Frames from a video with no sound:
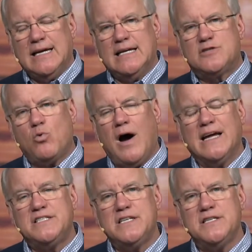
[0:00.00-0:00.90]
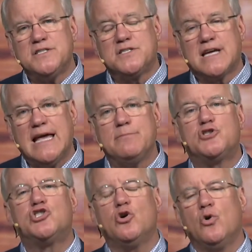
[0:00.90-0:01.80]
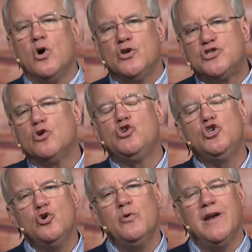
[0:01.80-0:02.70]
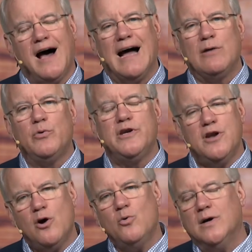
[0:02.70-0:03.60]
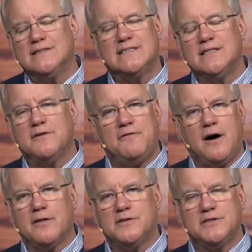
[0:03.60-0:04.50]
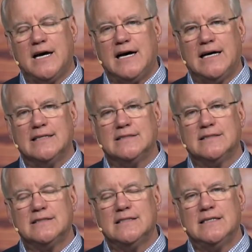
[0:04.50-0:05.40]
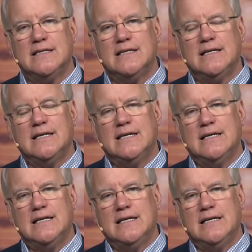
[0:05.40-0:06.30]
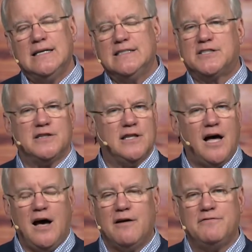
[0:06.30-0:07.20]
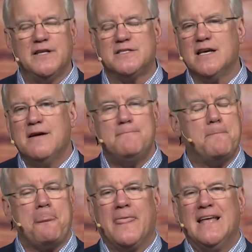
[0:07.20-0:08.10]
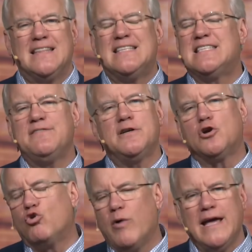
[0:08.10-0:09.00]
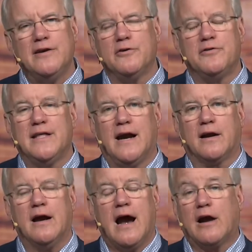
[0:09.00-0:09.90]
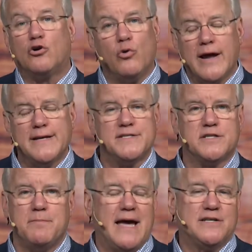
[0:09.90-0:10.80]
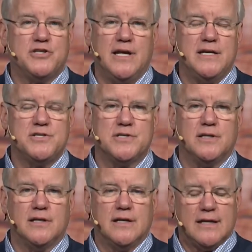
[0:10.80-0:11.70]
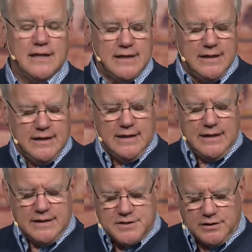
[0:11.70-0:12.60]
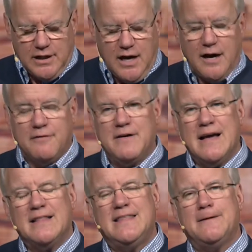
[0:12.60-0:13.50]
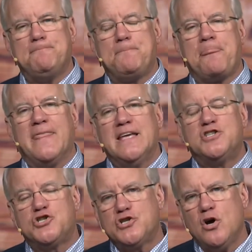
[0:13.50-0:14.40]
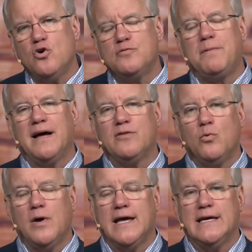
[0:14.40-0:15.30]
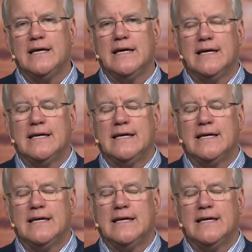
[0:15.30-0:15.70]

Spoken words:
It's why Jesus came, so you and I would know what's in the Father's eyes. It's a love that's even greater than our greatest imagination. It's a love that is shown by the way